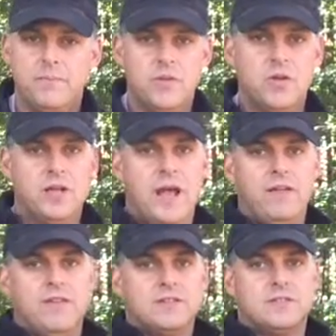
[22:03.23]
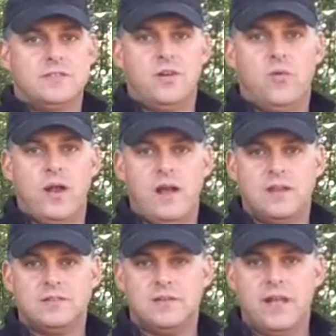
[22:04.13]
You could have this going out,
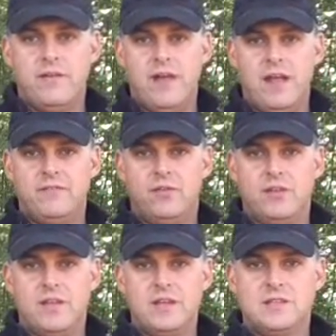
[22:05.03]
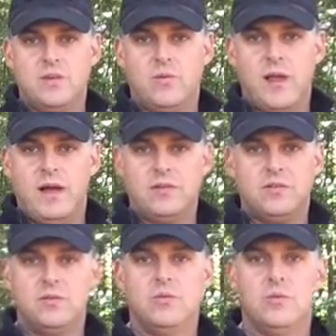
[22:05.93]
have a handful of these going out
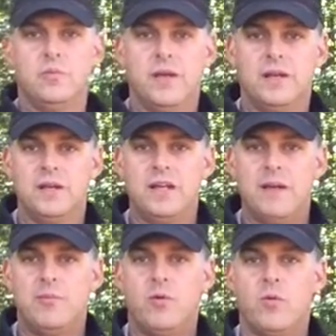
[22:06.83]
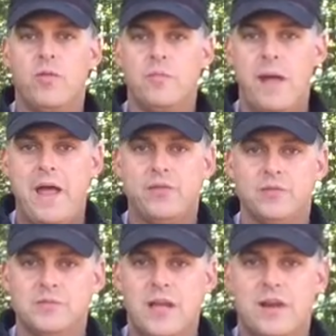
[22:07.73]
to the picnic table or where the
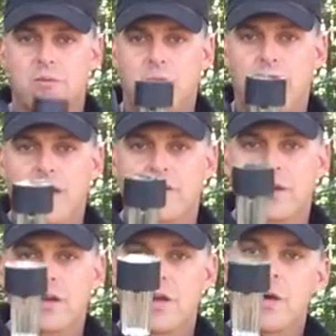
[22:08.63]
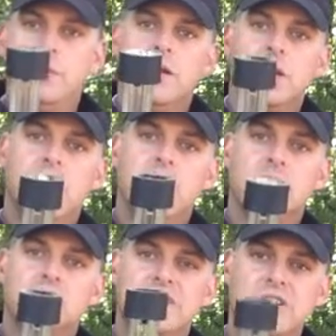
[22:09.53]
bathroom's at or what have you. But another
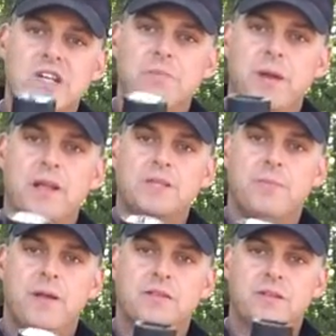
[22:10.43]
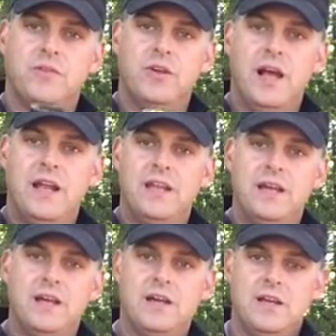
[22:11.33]
cheap, inexpensive, good
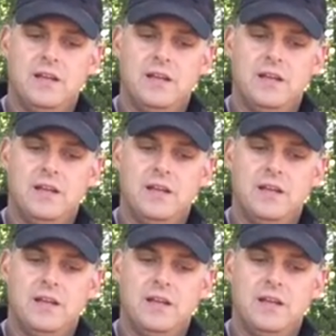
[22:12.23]
idea.